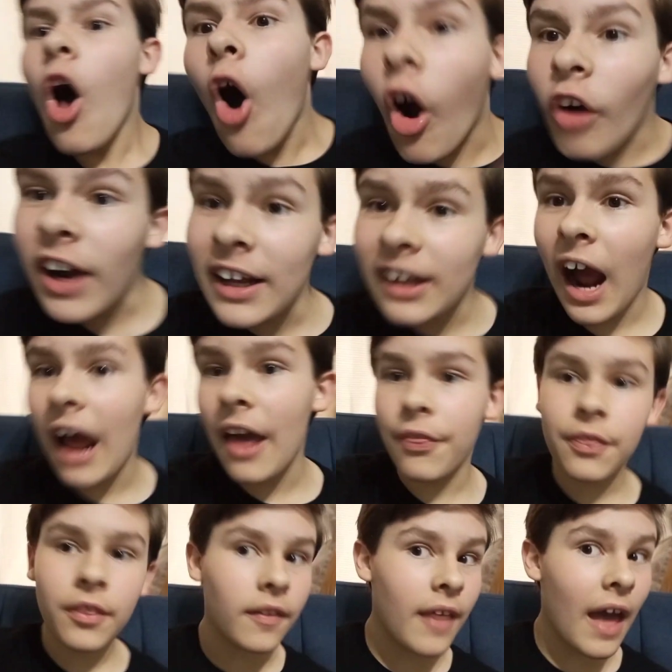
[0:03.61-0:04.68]
Alright
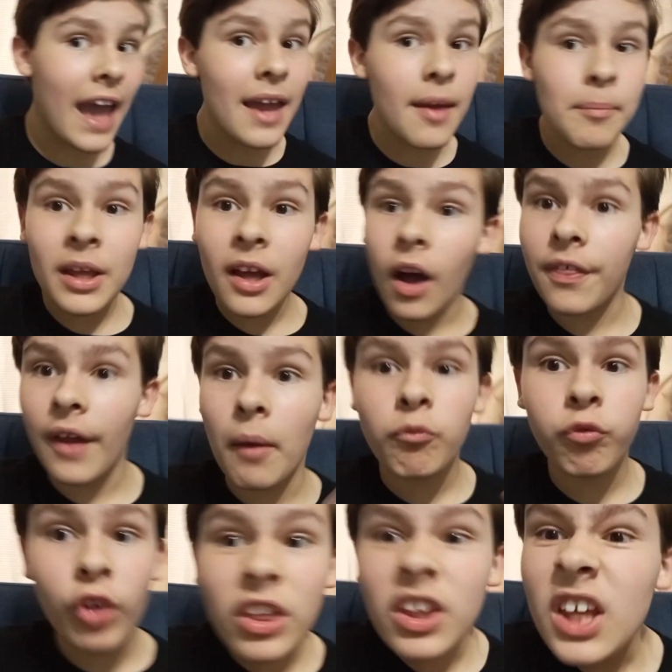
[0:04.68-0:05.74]
guys, today, because
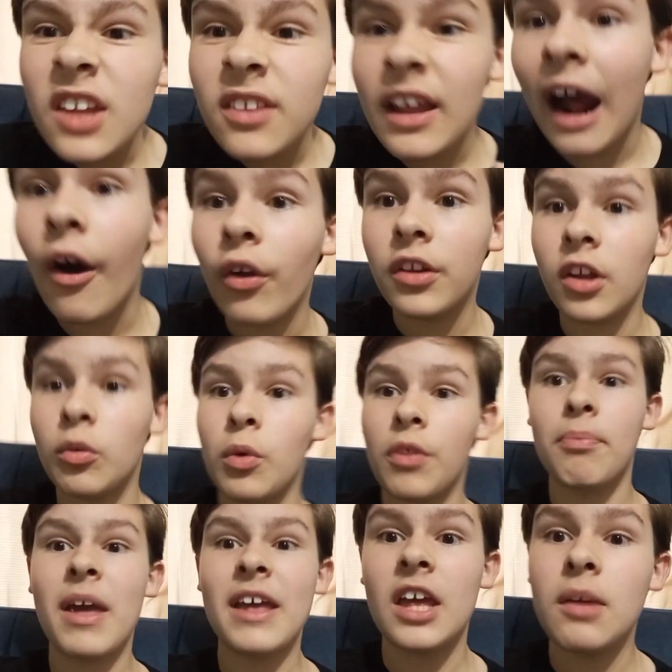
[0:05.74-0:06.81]
I'm really talented
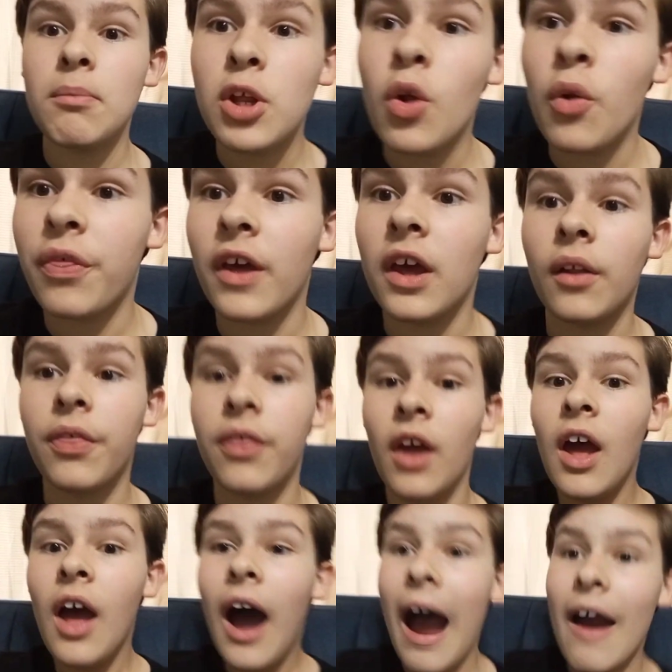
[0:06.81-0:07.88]
with making musics,
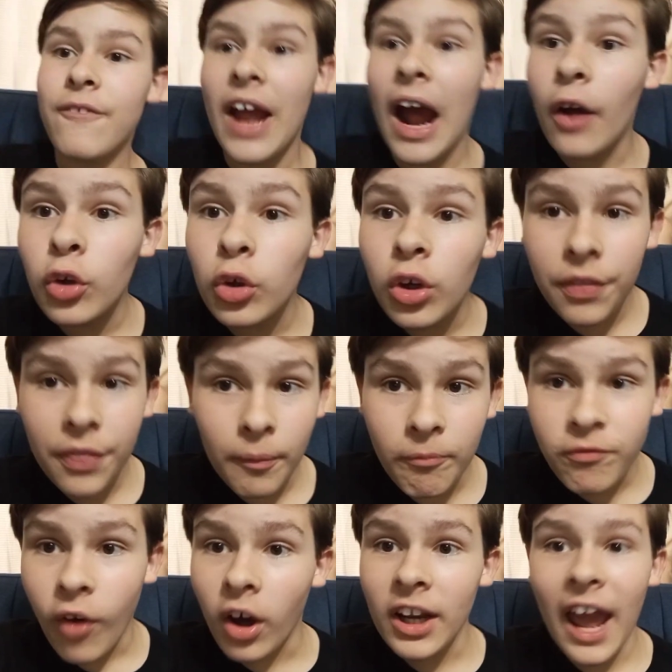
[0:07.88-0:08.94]
I've downloaded some
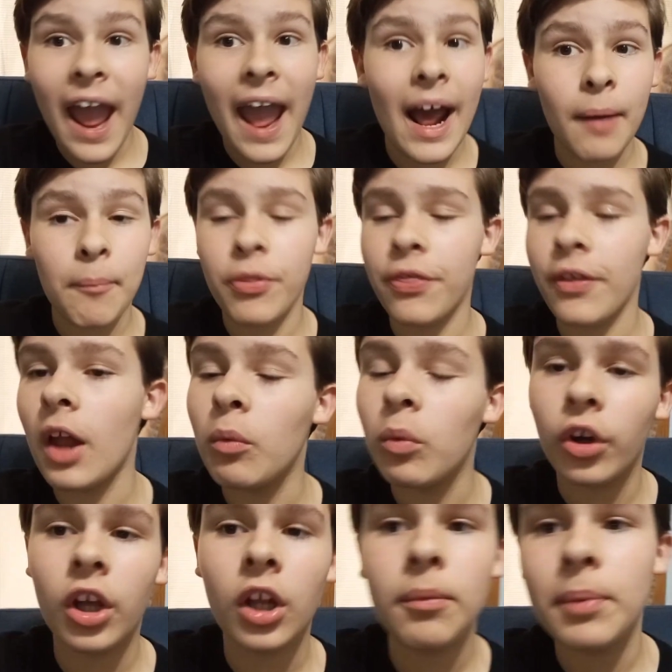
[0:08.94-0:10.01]
fun apps, and
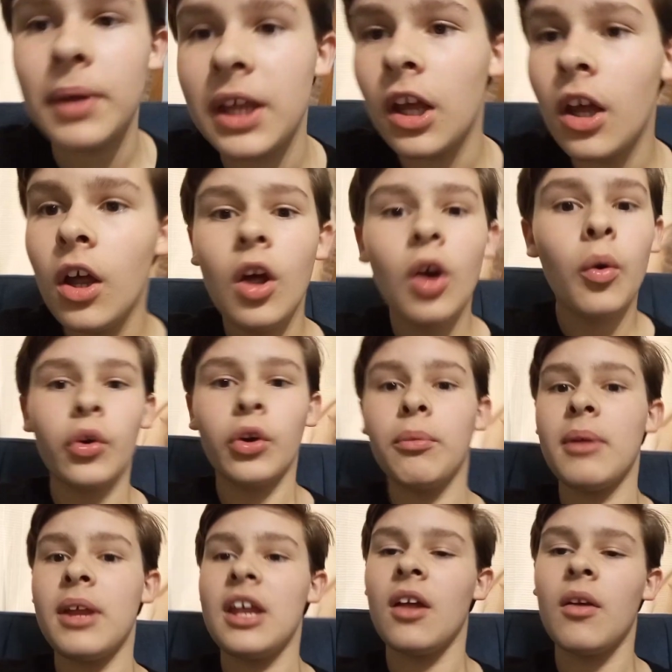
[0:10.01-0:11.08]
we're gonna be, we're
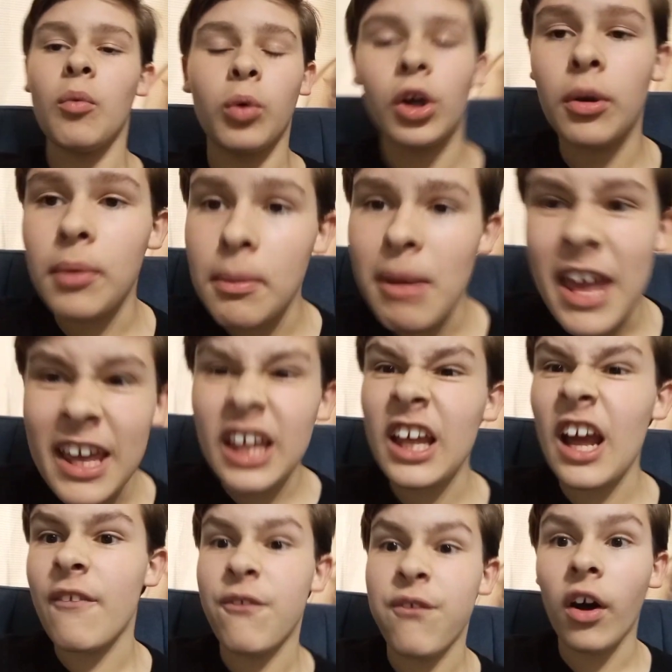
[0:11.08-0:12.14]
gonna be, we're gonna be
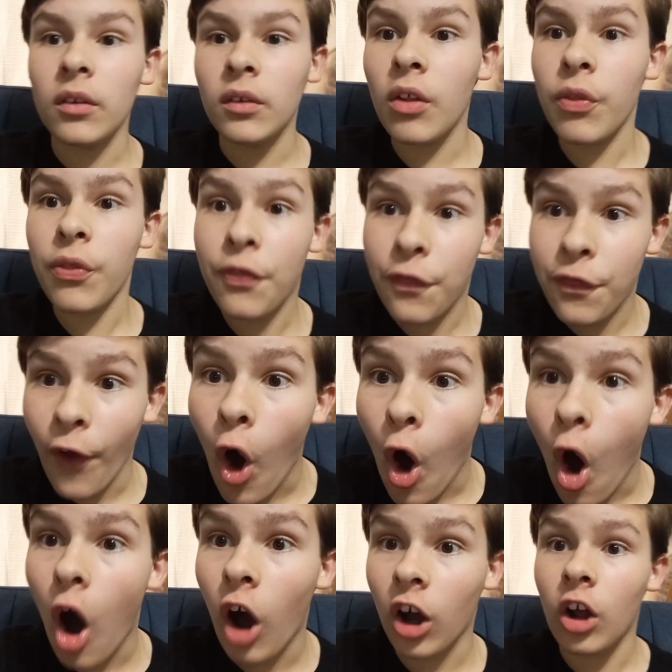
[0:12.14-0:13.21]
making a fun
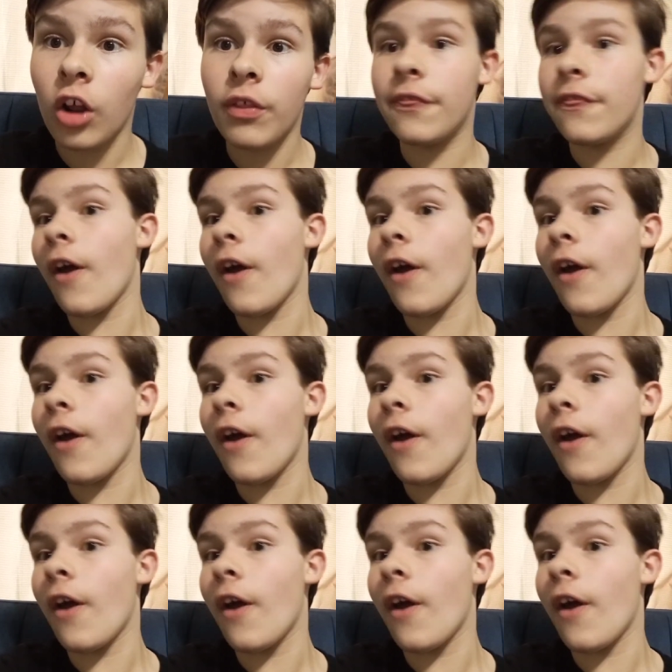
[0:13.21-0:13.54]
song.